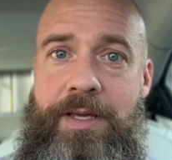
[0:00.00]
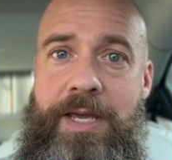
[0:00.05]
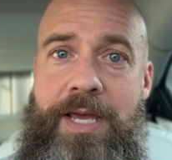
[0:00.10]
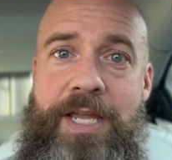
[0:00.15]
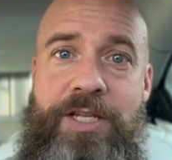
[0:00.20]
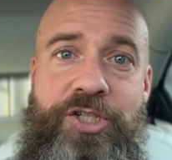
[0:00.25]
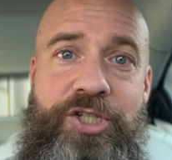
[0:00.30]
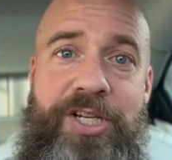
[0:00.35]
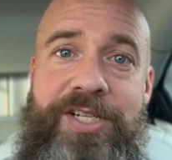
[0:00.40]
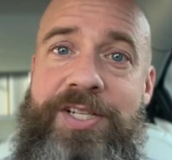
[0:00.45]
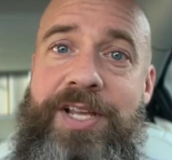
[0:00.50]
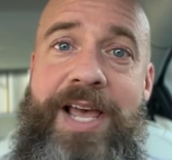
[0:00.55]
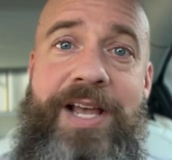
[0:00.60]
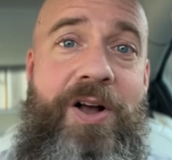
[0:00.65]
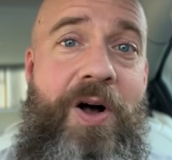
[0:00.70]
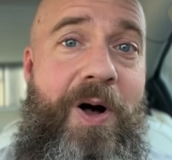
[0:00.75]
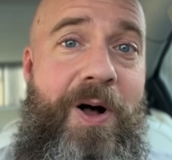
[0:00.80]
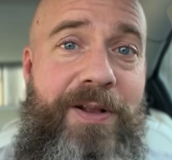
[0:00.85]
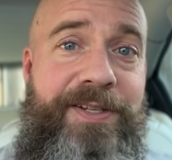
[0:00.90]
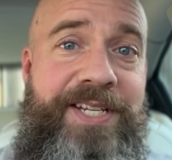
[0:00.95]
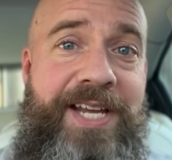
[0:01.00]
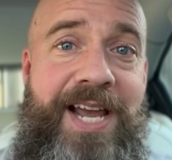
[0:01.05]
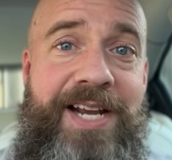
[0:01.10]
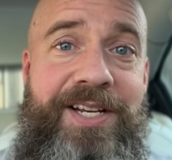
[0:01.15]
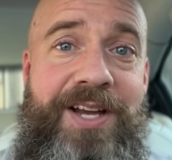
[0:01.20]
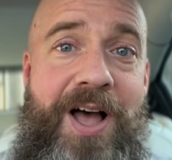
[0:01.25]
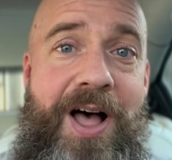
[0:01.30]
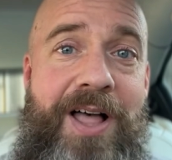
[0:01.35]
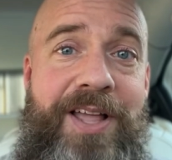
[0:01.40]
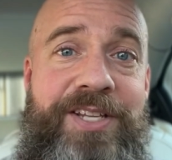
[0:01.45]
And just like all
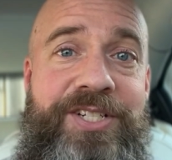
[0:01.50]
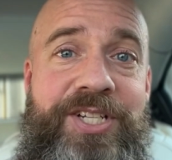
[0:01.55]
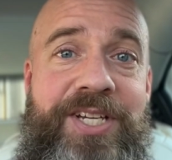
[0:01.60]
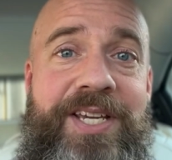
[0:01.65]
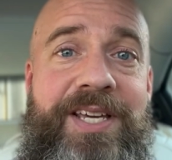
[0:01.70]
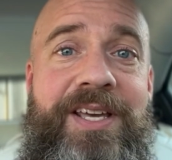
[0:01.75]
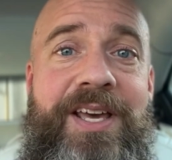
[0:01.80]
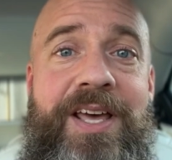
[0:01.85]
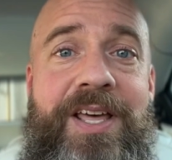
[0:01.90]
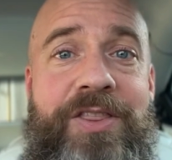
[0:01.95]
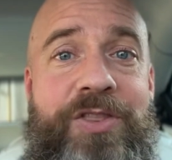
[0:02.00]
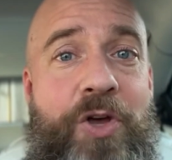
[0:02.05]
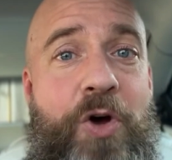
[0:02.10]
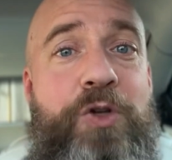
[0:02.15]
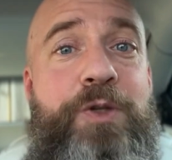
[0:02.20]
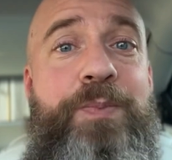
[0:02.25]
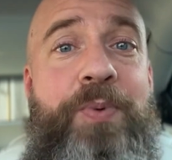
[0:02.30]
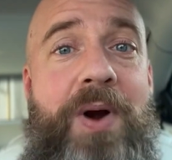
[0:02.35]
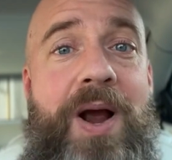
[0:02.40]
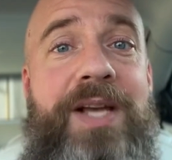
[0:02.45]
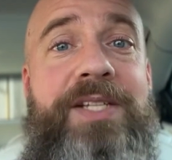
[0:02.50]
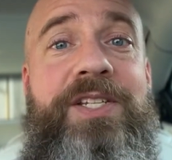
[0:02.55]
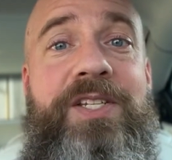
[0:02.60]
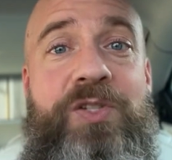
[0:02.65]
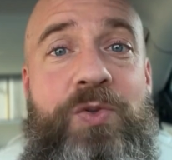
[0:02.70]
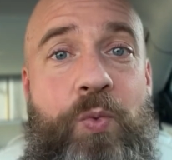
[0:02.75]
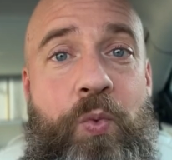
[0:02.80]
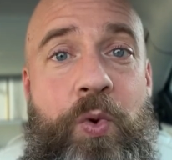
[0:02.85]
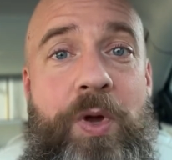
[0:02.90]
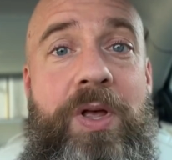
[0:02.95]
technology, those
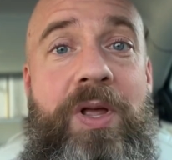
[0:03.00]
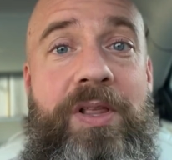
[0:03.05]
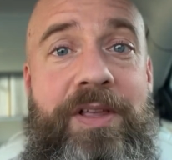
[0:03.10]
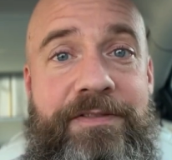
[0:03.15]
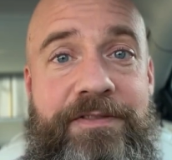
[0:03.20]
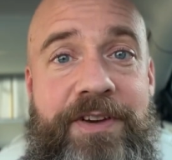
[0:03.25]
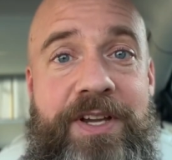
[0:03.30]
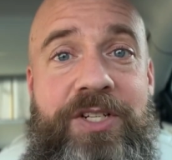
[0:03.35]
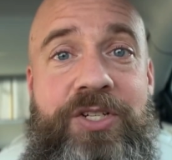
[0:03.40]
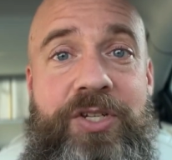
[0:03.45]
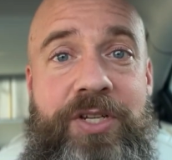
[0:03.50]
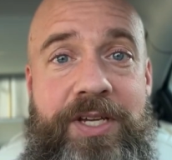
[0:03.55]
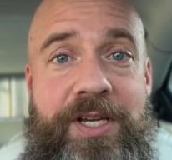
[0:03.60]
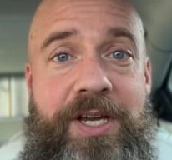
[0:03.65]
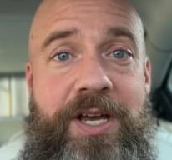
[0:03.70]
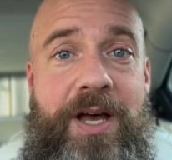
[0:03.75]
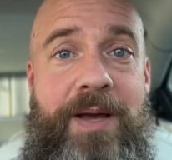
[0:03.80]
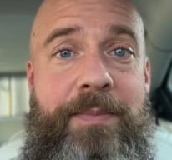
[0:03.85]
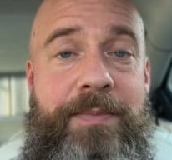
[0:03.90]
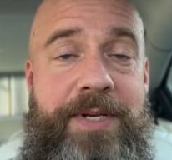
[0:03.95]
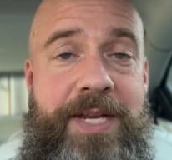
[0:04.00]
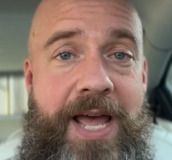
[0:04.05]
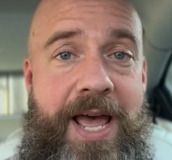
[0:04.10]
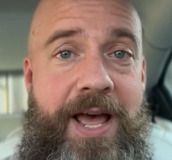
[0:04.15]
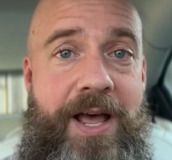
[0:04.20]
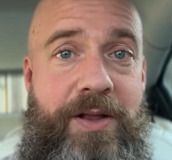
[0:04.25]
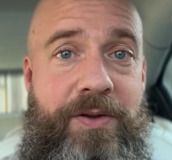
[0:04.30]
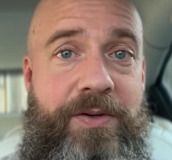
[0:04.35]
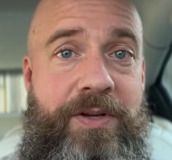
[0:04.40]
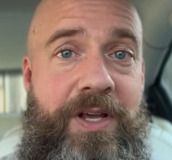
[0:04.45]
prices will eventually come
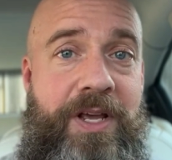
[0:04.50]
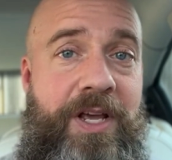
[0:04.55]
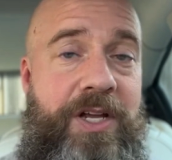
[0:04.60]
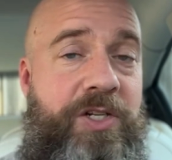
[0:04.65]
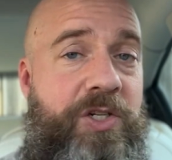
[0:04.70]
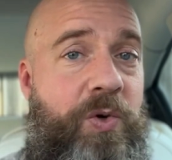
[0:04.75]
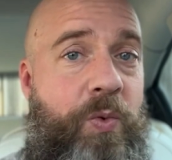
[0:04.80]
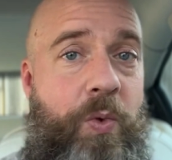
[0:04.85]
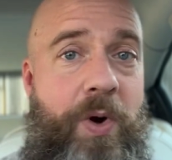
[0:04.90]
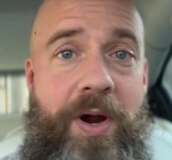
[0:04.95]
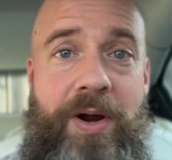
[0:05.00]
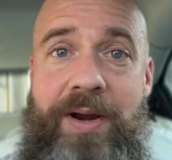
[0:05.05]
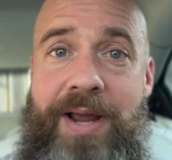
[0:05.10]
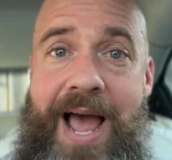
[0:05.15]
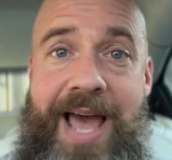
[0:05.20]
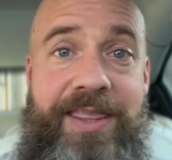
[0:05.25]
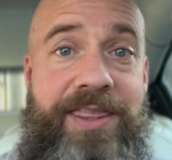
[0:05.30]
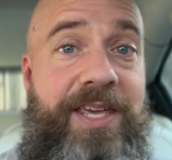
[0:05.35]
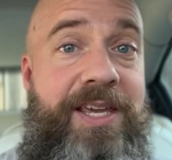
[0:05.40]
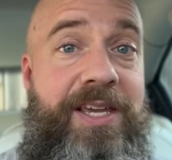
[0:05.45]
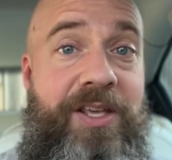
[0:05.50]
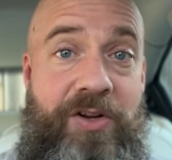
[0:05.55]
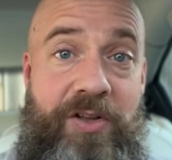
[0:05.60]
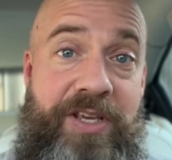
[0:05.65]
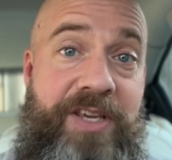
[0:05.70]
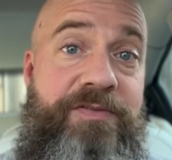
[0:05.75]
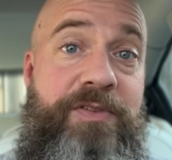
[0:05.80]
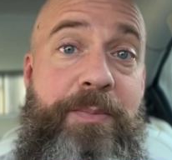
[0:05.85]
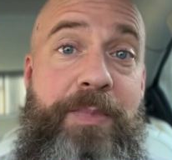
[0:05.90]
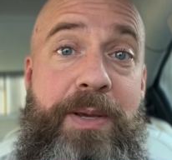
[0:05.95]
down to where I think it'll
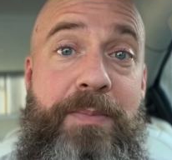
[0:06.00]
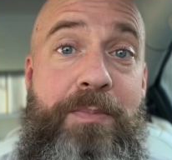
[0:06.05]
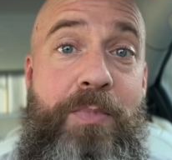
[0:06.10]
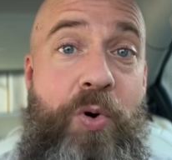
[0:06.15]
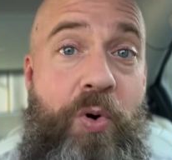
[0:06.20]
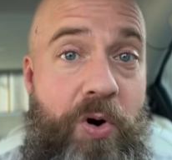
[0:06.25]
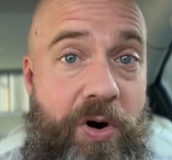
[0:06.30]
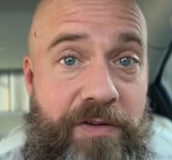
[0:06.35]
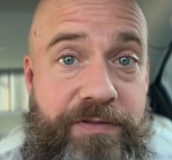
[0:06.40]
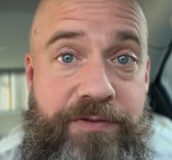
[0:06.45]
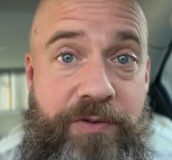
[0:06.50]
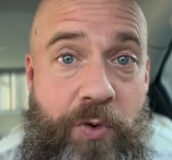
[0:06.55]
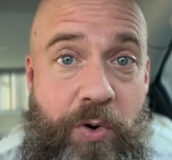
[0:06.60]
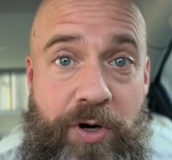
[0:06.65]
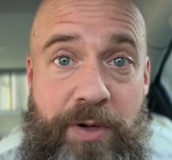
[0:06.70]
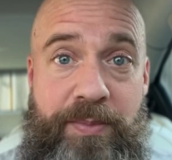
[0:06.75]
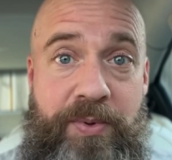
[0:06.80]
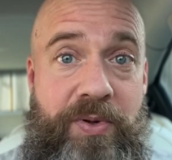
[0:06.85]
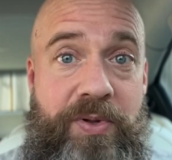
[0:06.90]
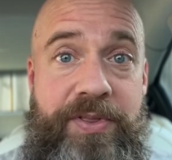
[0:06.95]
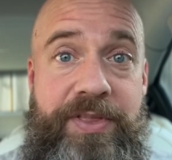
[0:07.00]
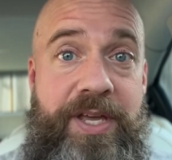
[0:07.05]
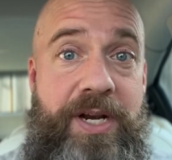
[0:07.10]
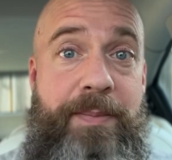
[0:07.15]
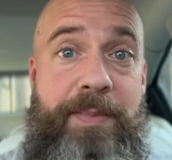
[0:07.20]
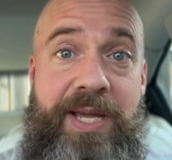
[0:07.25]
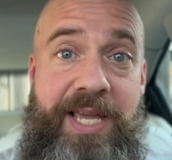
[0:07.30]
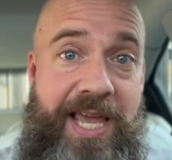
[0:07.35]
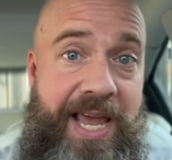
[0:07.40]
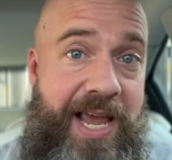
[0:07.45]
even be more affordable than a
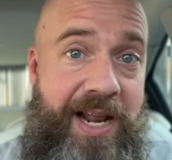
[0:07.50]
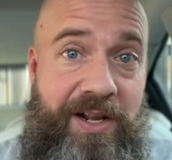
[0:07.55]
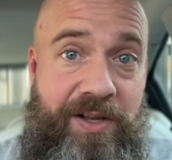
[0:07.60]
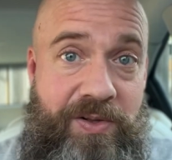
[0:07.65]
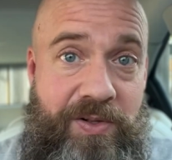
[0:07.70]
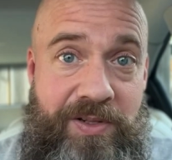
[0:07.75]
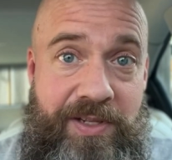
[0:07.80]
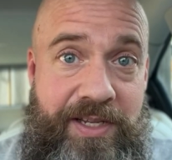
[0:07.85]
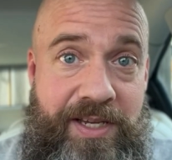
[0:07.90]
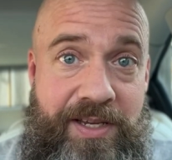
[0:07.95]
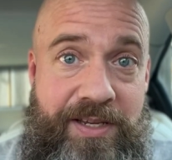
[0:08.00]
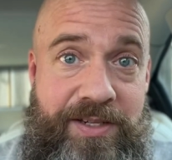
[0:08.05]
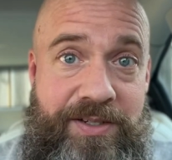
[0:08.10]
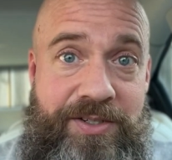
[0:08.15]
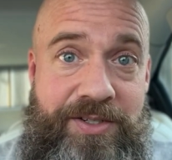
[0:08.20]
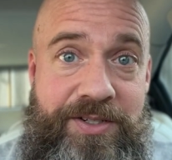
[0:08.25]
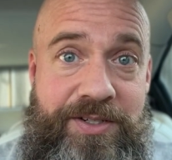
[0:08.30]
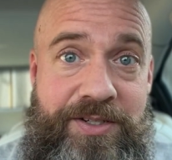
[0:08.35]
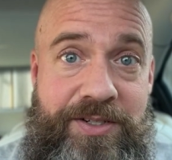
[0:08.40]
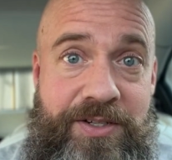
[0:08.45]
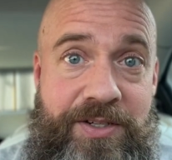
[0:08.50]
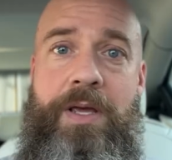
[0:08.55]
mechanical linkage.